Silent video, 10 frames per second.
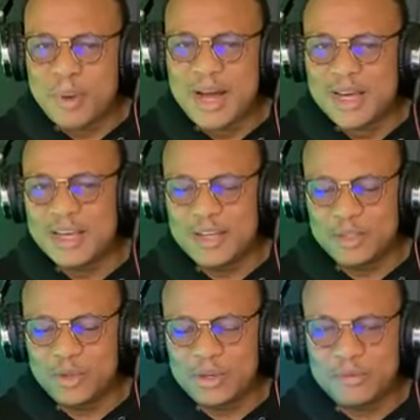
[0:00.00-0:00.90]
back
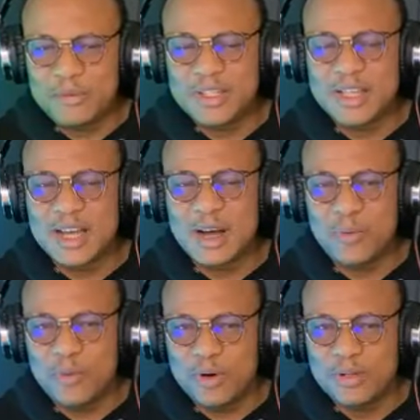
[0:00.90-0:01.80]
into the
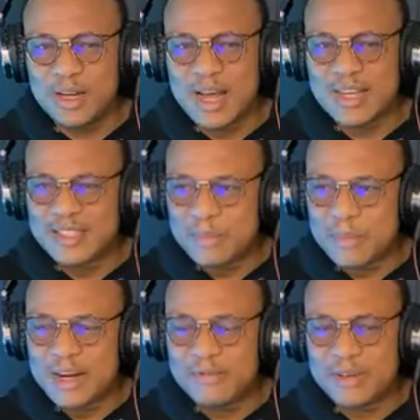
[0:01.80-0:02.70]
physical world
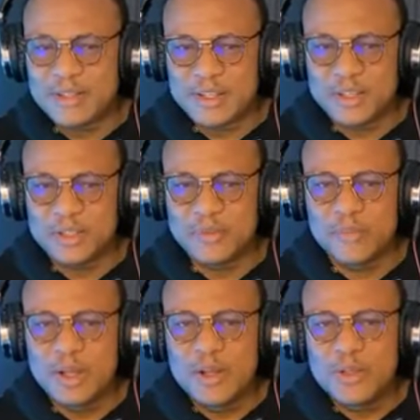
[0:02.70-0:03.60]
as a manifestation.